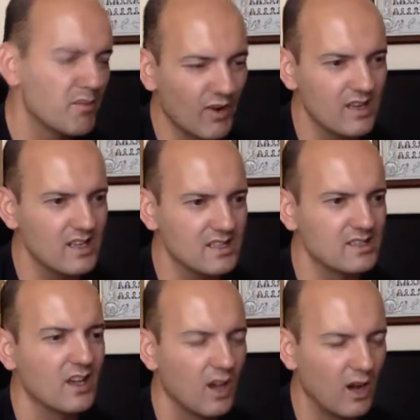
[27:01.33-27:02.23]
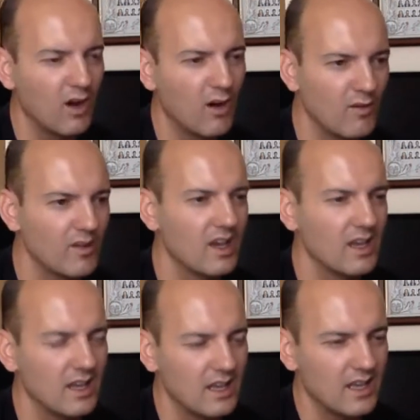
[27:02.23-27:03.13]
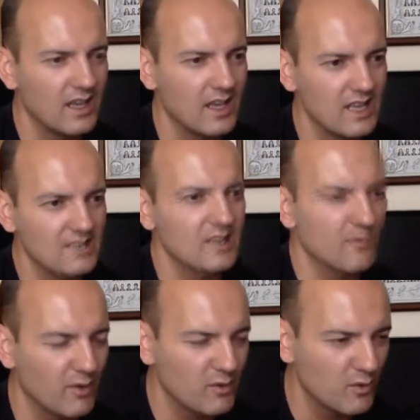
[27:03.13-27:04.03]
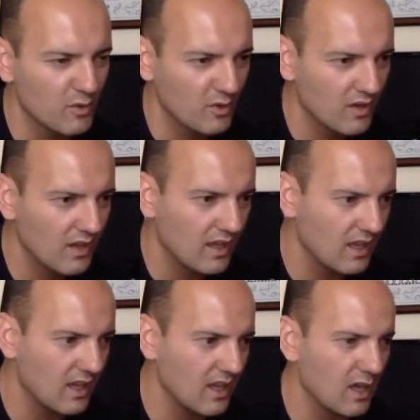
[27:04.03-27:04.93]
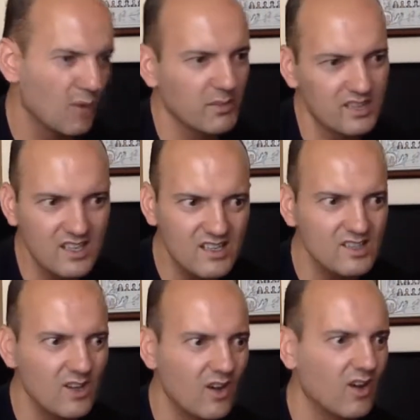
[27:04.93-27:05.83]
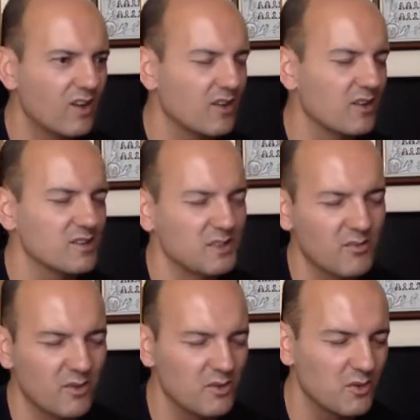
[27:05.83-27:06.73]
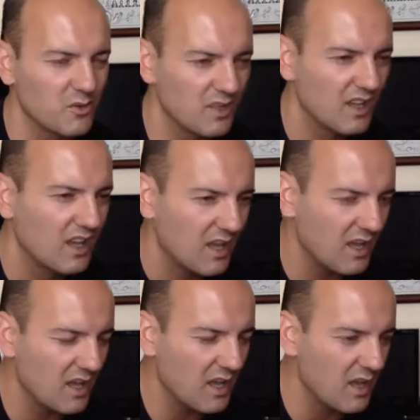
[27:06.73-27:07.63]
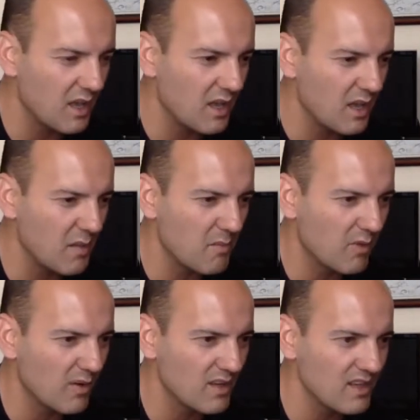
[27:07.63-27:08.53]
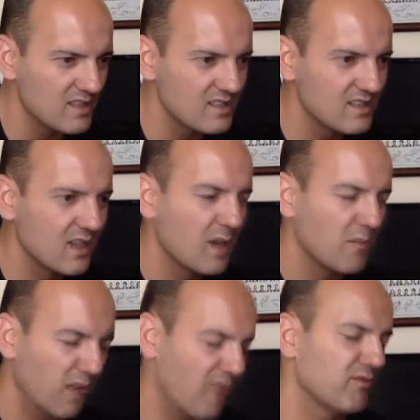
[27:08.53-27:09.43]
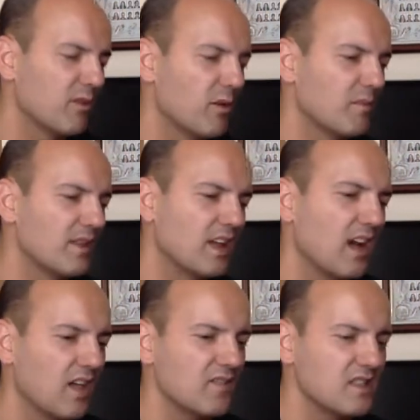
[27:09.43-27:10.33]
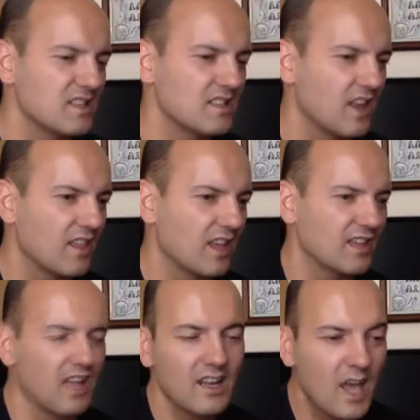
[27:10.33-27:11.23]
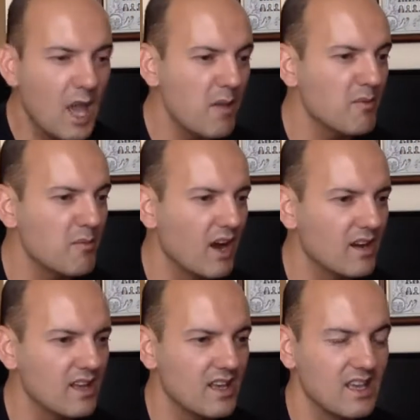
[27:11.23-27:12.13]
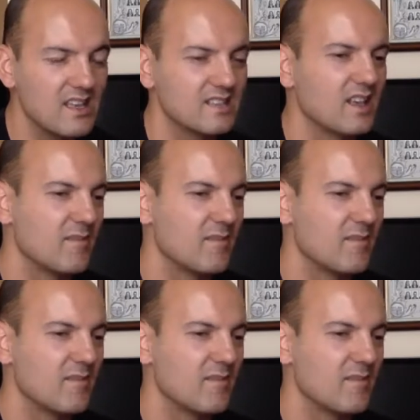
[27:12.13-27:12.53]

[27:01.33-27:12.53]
projects of STEMforYouth competition or STEMforYouth projects, platform, and things like that. And everybody is